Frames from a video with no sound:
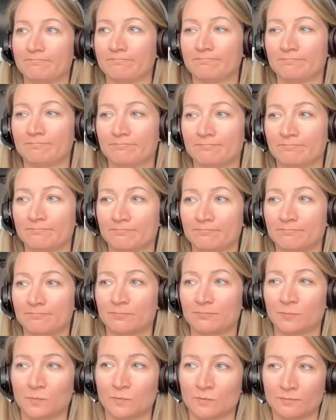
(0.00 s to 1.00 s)

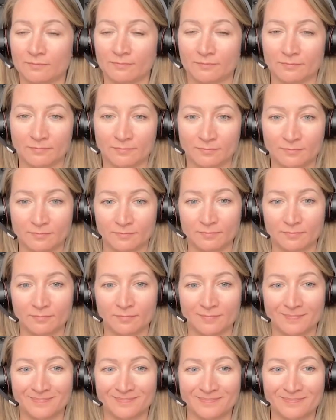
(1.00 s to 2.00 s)

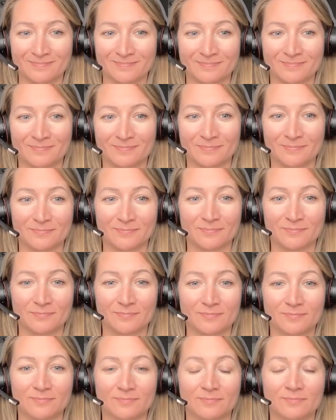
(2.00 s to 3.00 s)

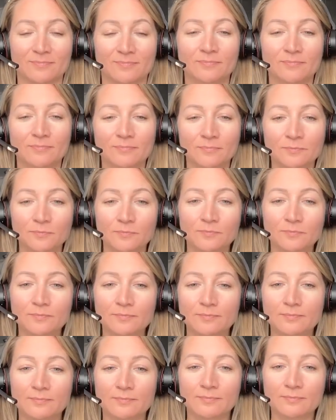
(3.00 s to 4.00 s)

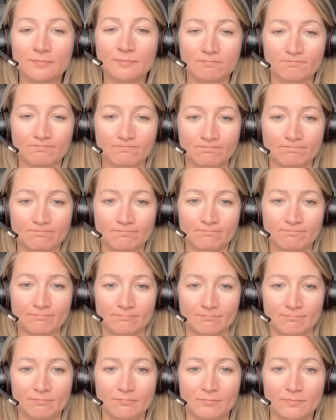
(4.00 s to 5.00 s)

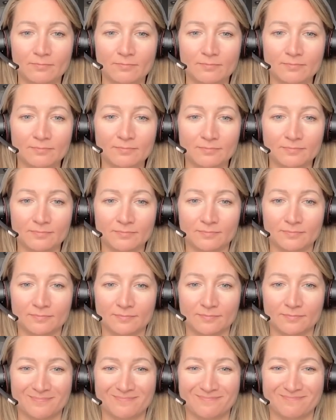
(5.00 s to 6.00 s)

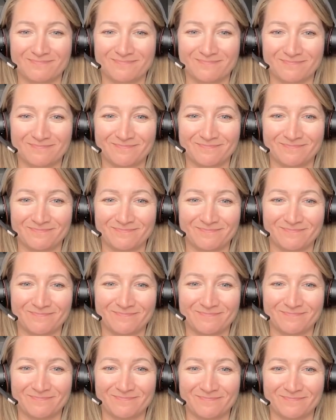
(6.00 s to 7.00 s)

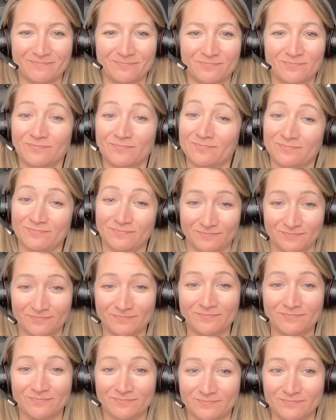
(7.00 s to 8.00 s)

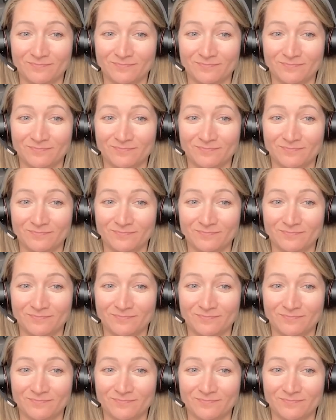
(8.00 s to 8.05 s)
The person shown says nothing.